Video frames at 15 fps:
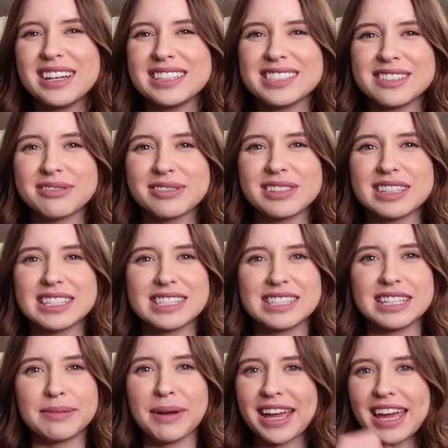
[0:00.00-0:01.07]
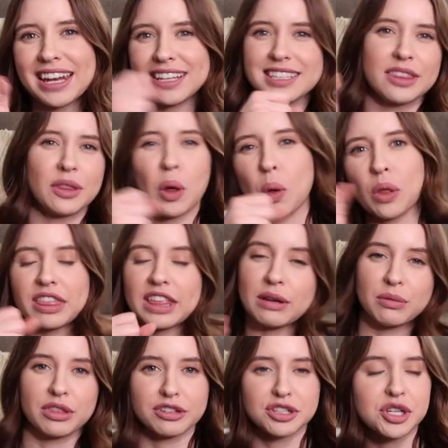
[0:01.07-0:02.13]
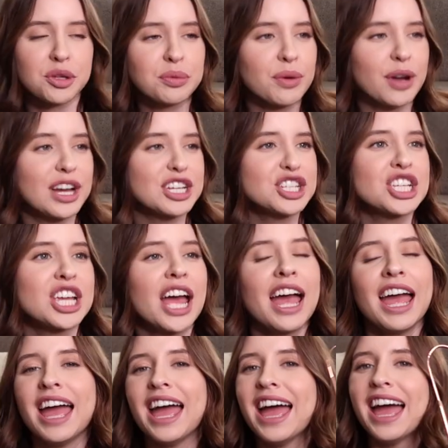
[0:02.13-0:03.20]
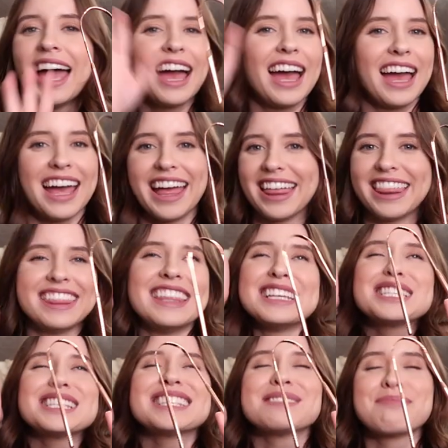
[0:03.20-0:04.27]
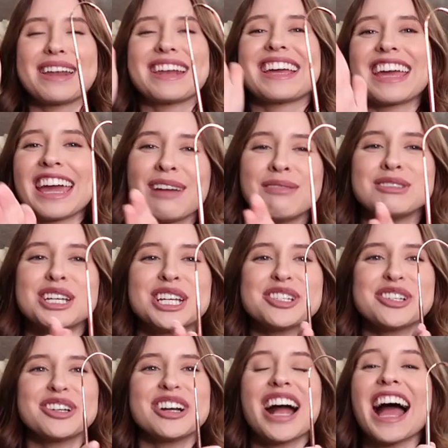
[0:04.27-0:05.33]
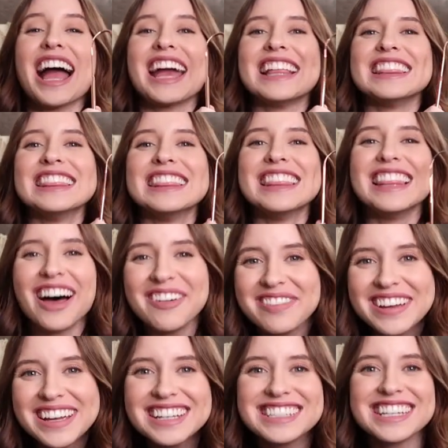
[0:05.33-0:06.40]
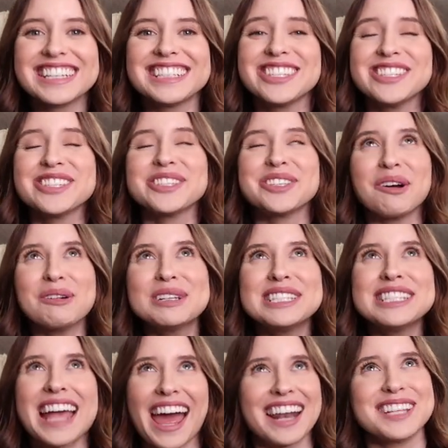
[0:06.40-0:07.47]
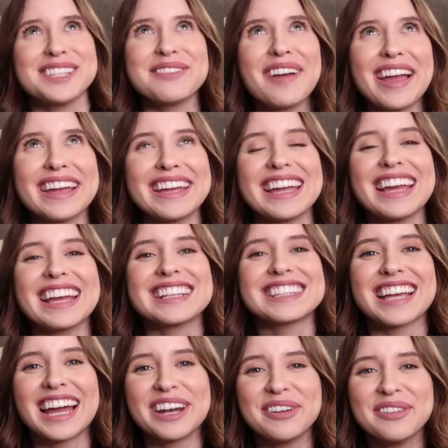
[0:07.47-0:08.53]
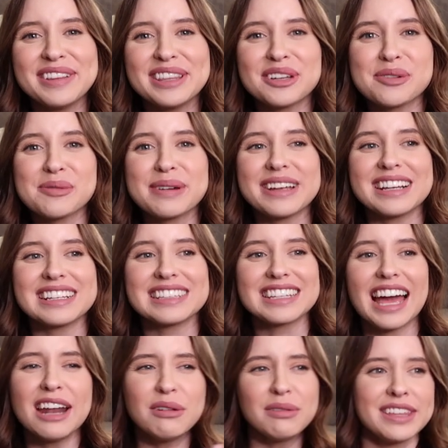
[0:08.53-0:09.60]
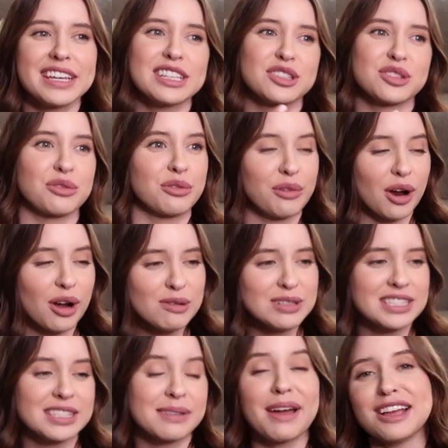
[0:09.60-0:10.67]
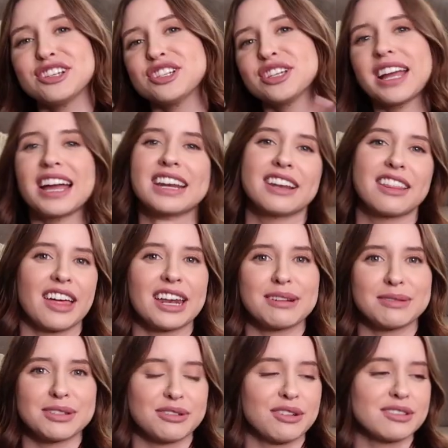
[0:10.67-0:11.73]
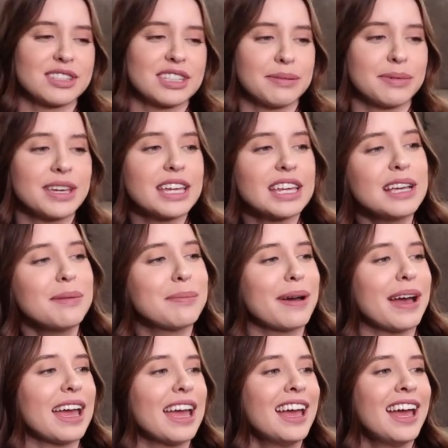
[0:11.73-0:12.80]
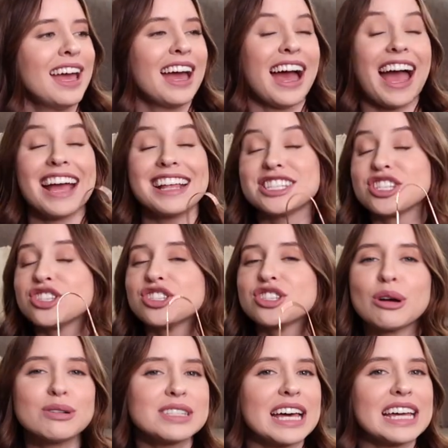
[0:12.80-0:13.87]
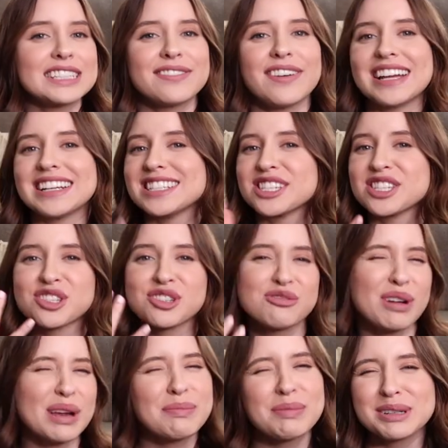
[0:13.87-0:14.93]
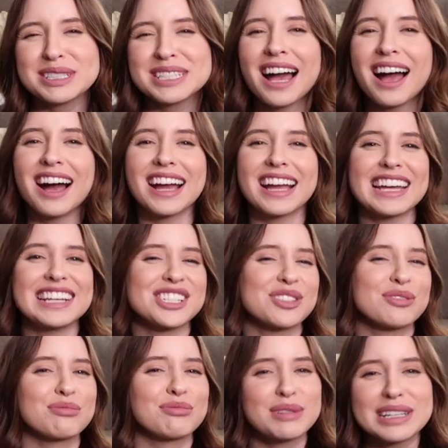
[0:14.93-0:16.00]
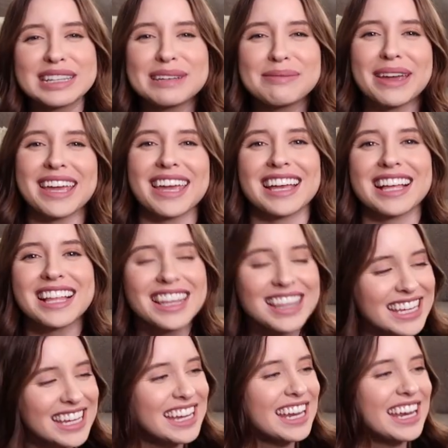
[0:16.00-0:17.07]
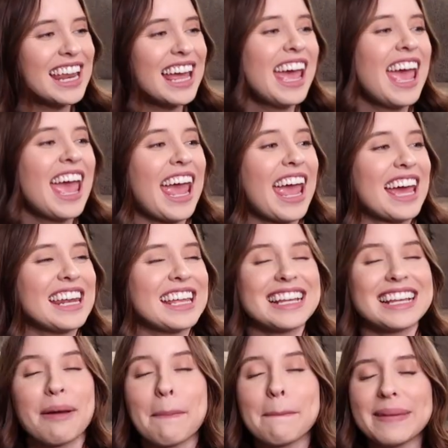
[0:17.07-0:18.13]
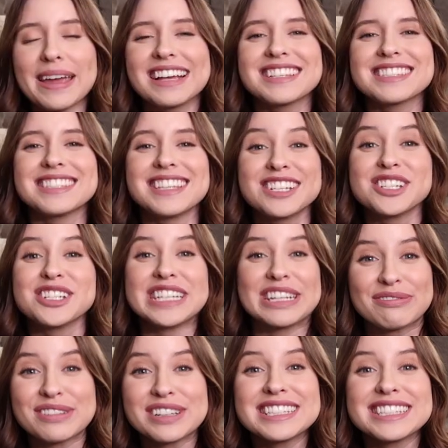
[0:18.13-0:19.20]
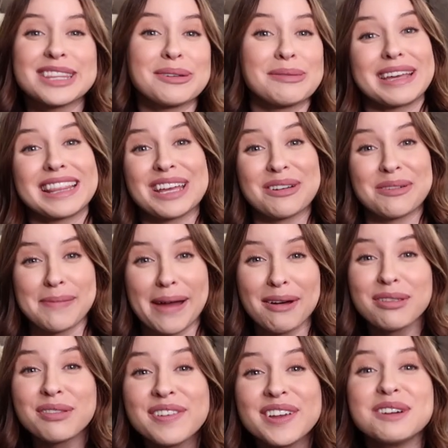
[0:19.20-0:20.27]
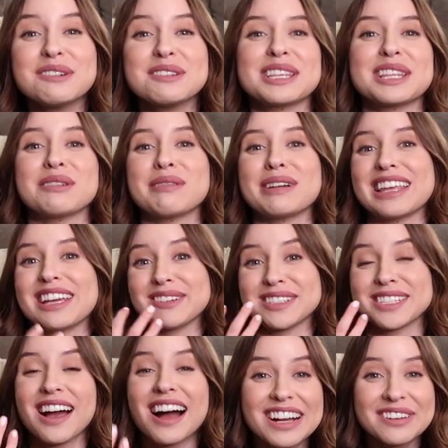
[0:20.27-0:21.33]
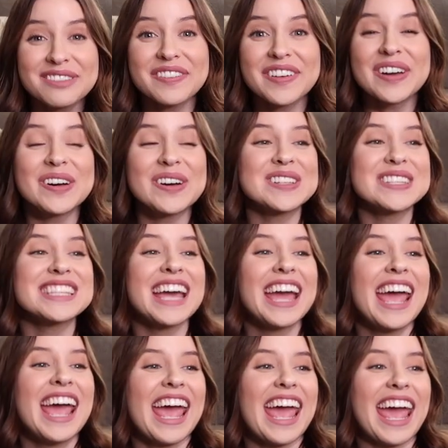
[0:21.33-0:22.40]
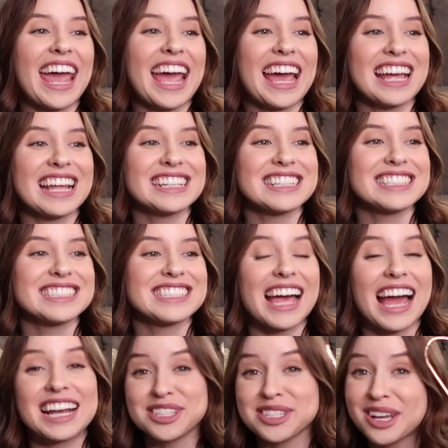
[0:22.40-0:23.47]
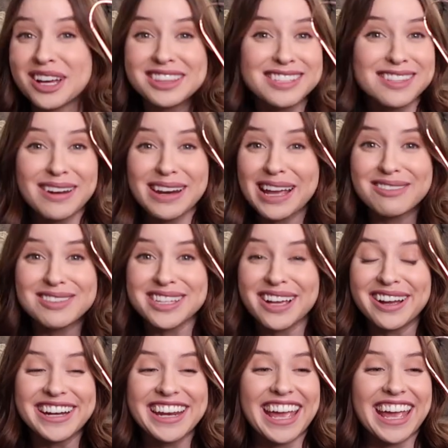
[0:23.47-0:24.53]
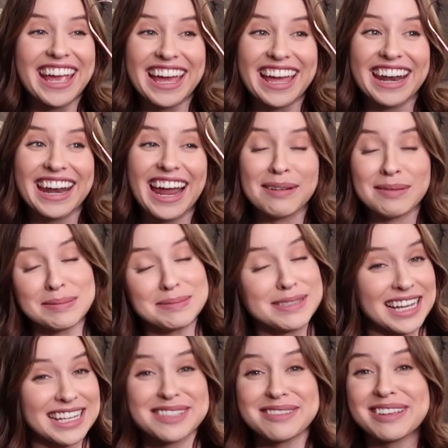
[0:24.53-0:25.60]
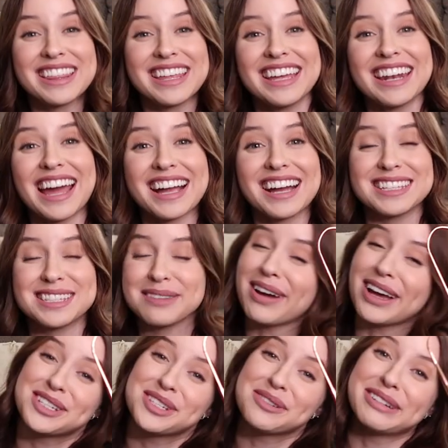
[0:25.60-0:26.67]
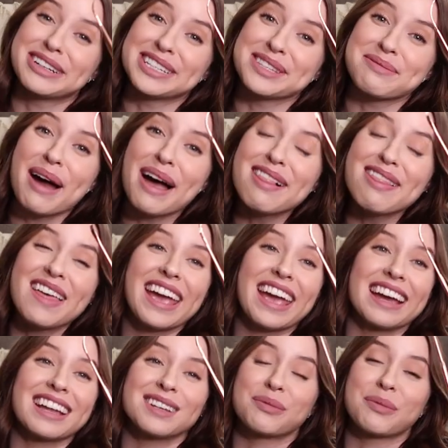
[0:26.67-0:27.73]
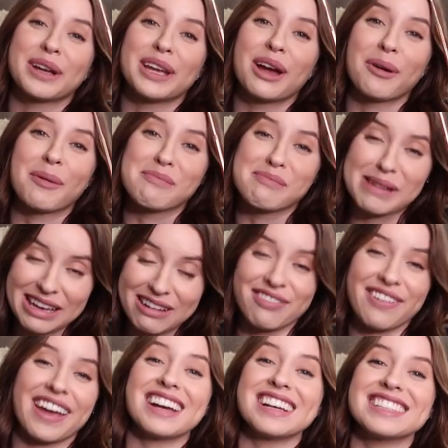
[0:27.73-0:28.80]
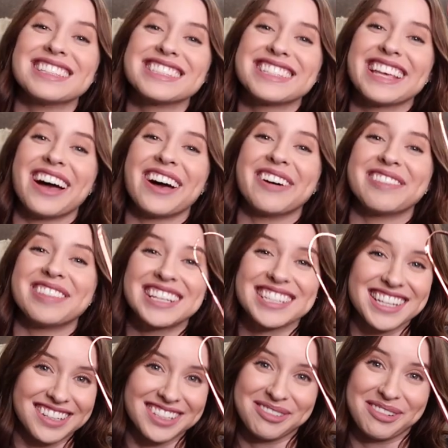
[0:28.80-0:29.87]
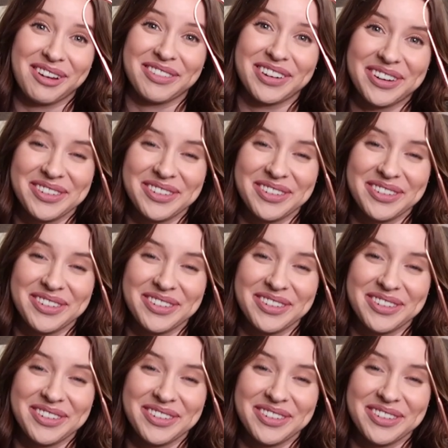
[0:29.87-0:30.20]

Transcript: It didn't really seem, I kind of did the whole thing with your toothbrush. This has been a game changer. I love it. It's so satisfying. It's kind of a little bit, I don't think it's gross. Sebastian kind of thought it was gross at the beginning, but it's so satisfying to scrape your tongue and just really make it clean, and it makes such a difference in the way that your mouth feels and the way that your tongue feels. And I just got this on Amazon, and I'm obsessed with it. I got Sebastian one as well, and we are big fans of the tongue scrubber.